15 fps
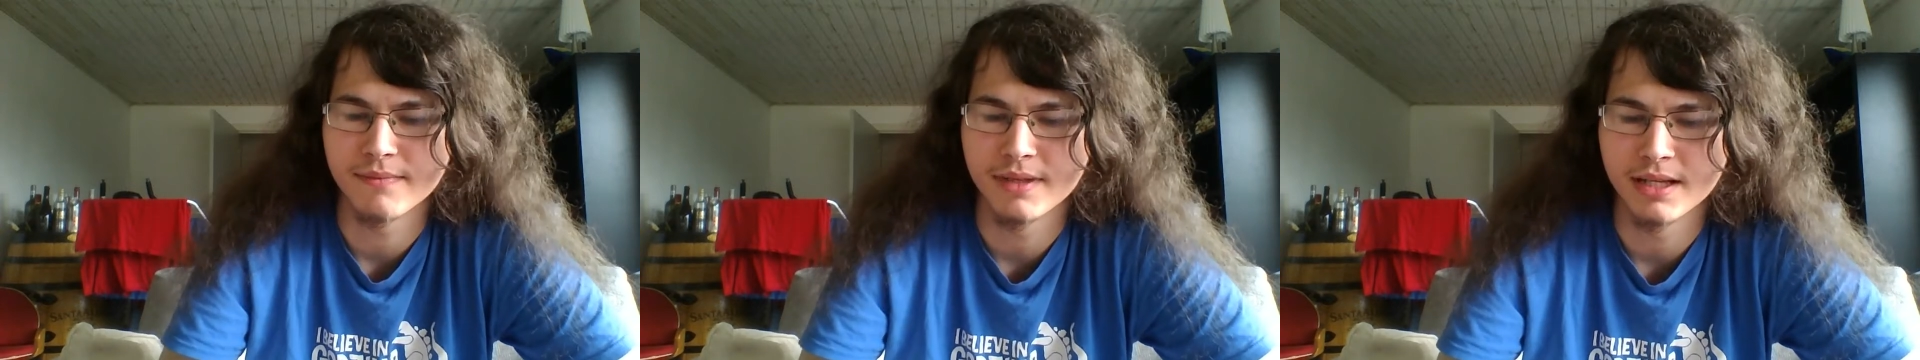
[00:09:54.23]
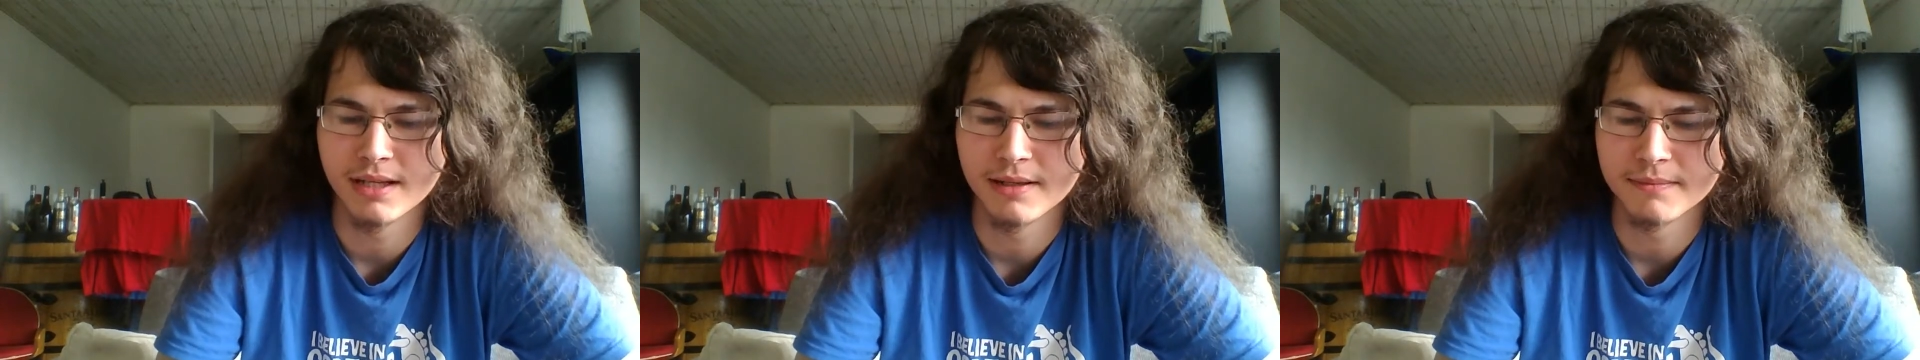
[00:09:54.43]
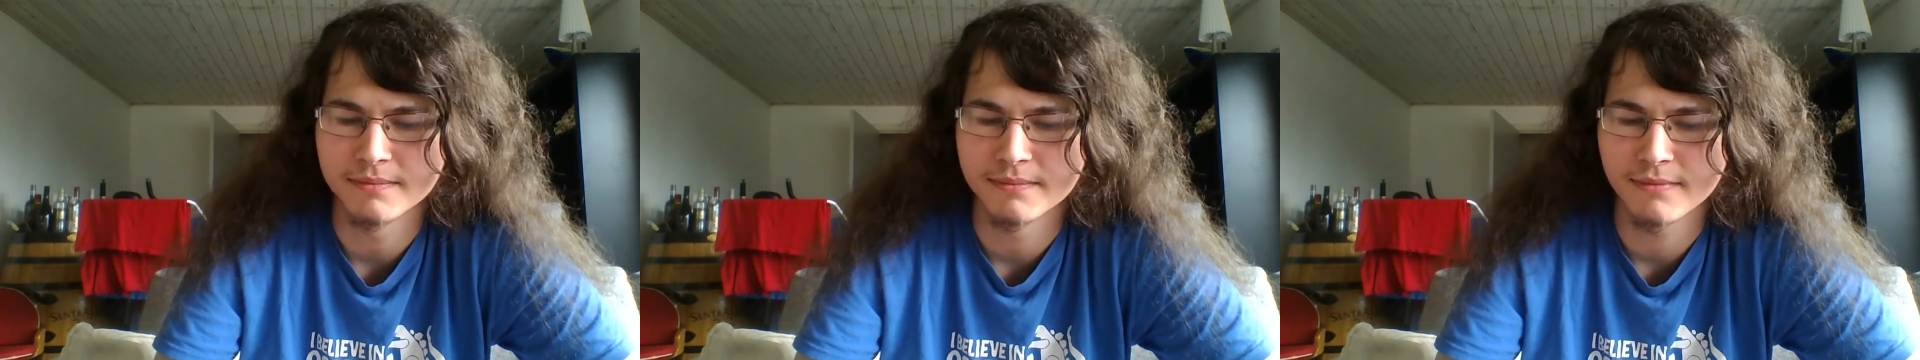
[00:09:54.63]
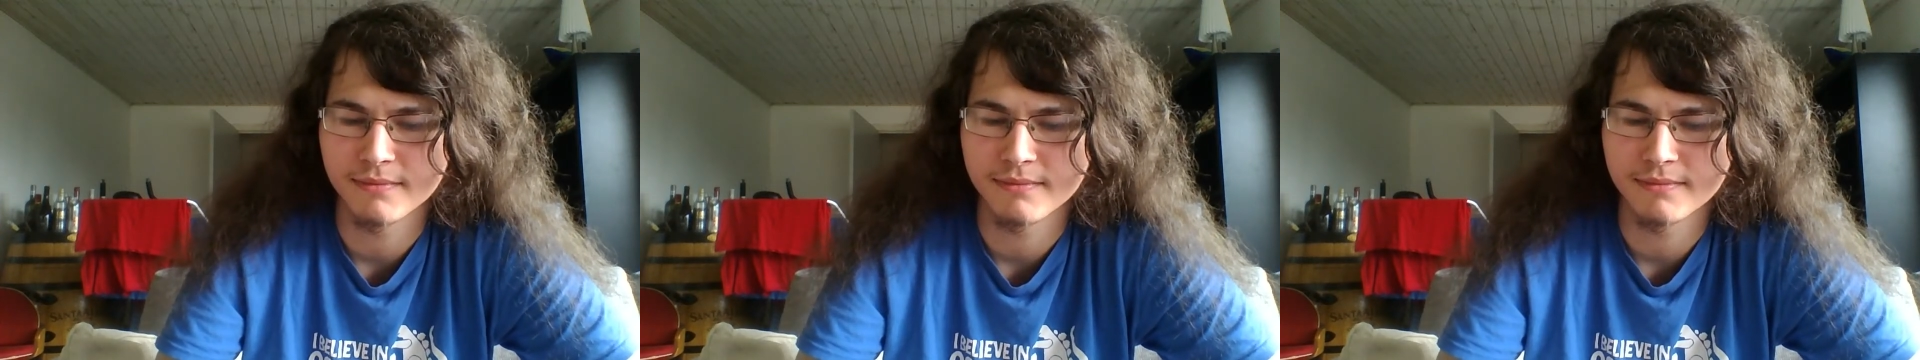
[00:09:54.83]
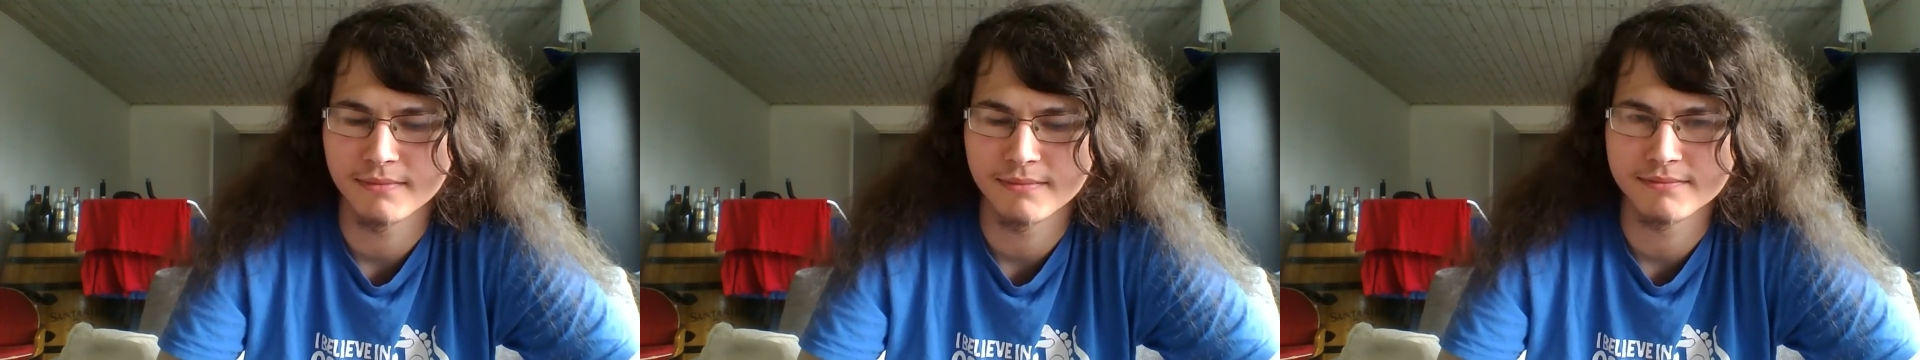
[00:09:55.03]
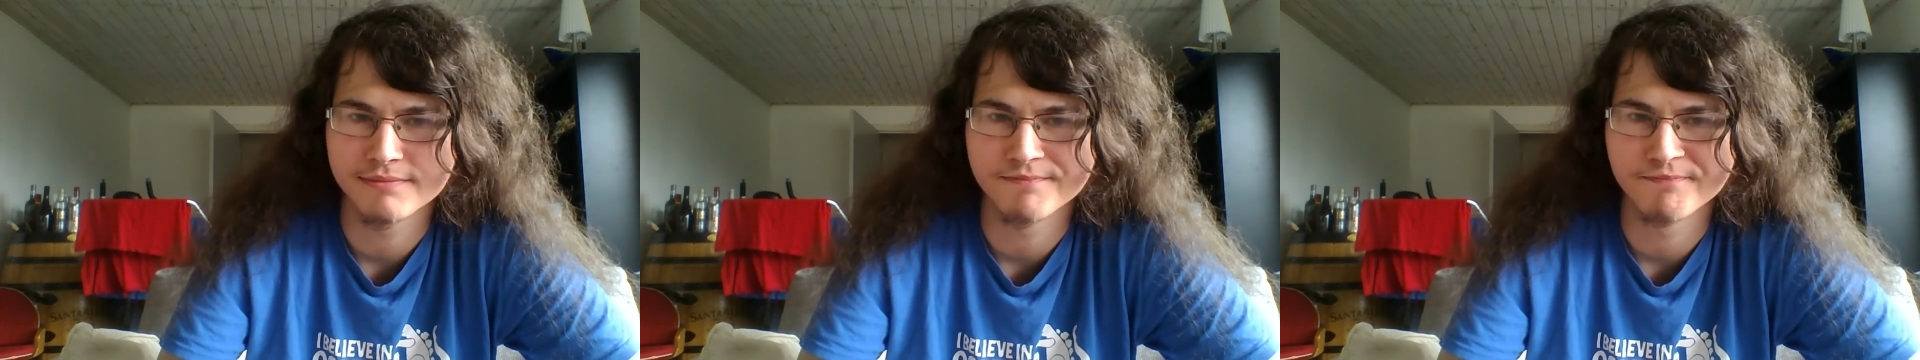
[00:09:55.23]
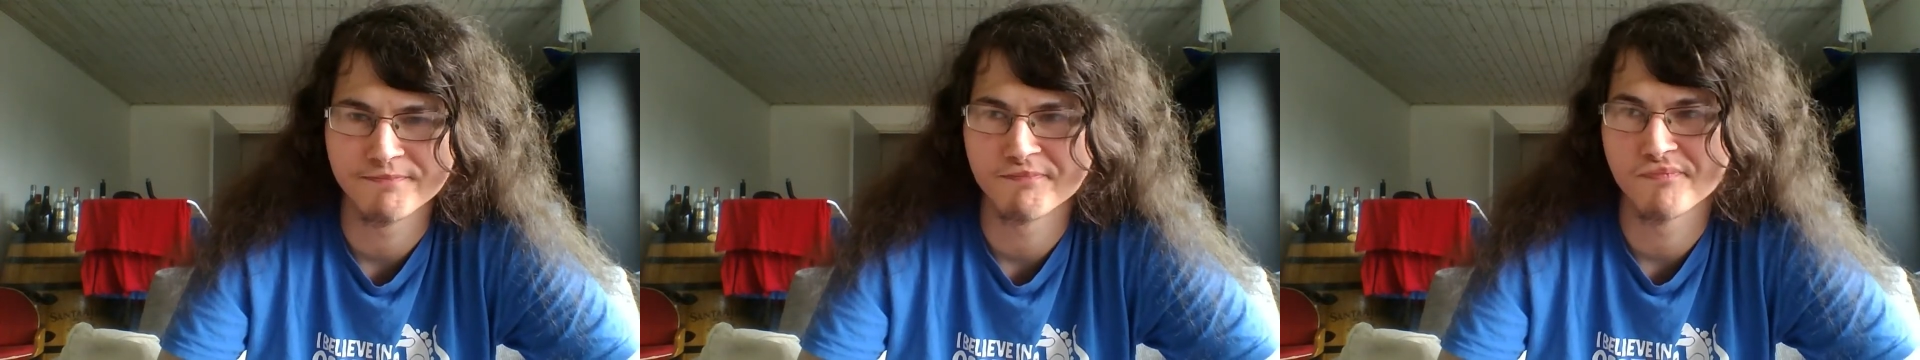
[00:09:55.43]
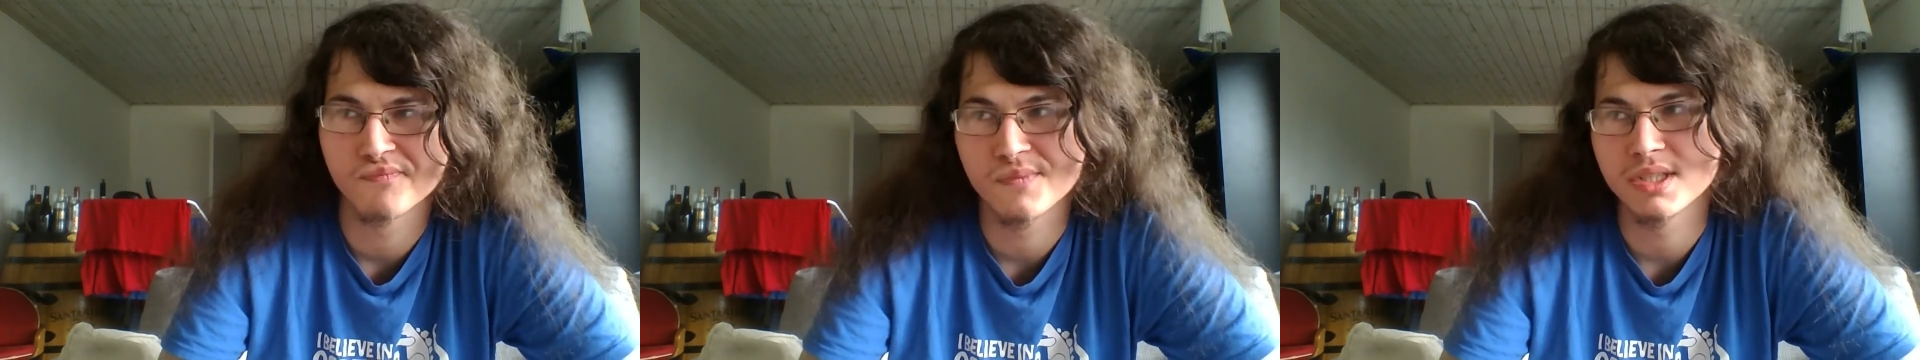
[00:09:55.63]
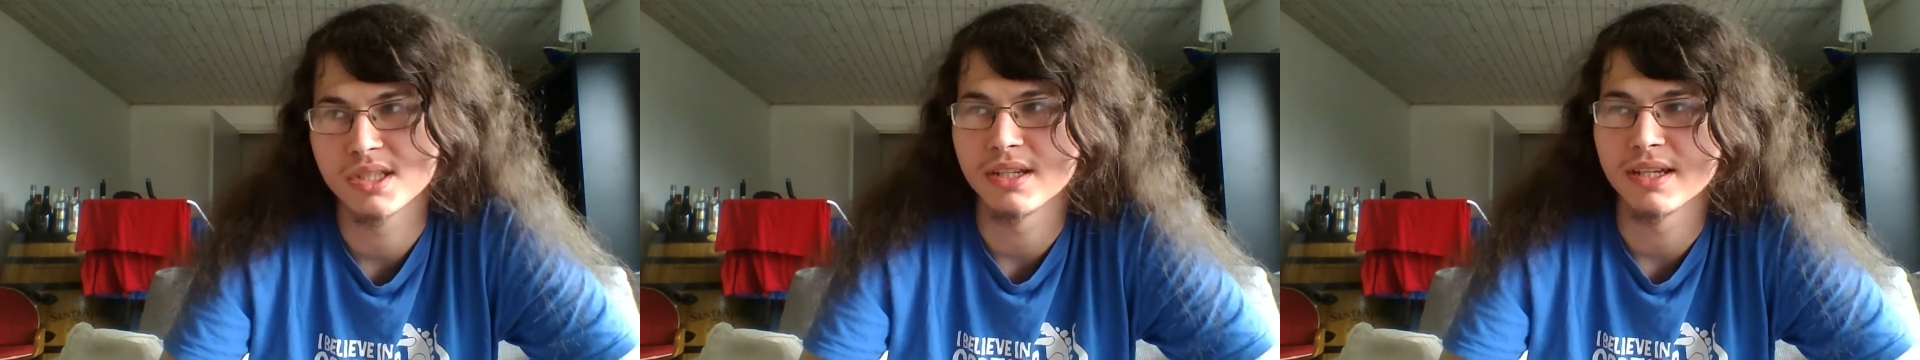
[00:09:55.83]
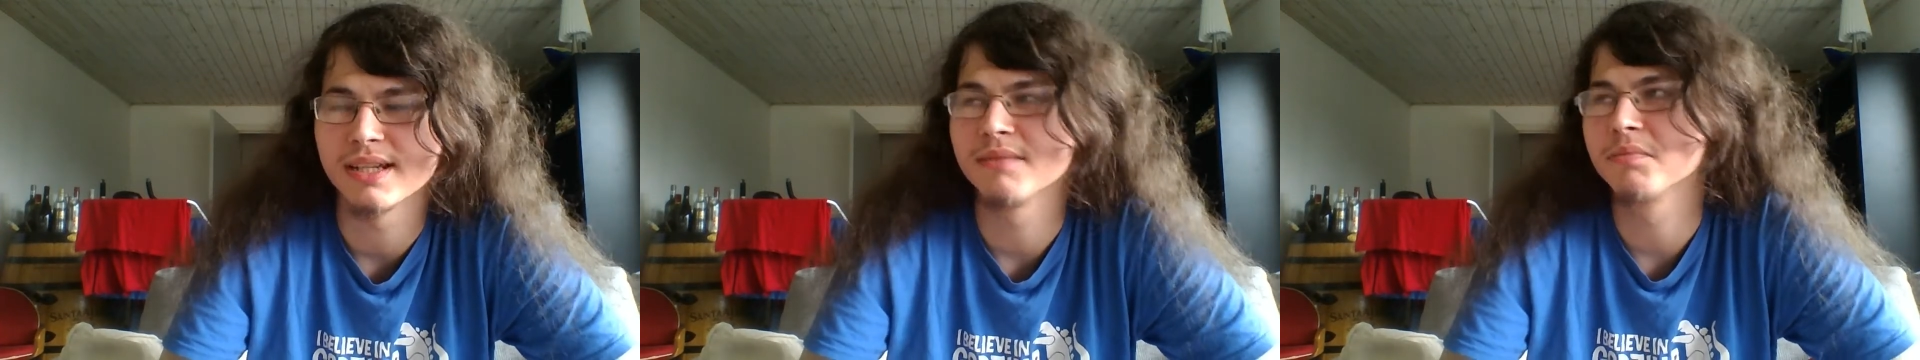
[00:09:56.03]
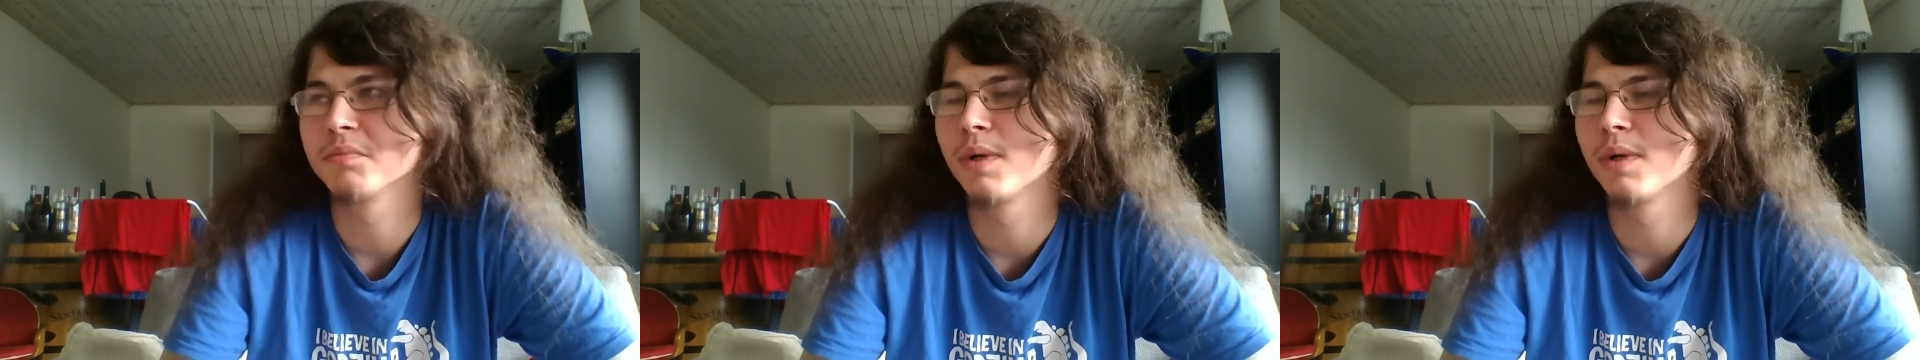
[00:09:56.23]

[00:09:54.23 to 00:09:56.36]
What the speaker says: Yeah.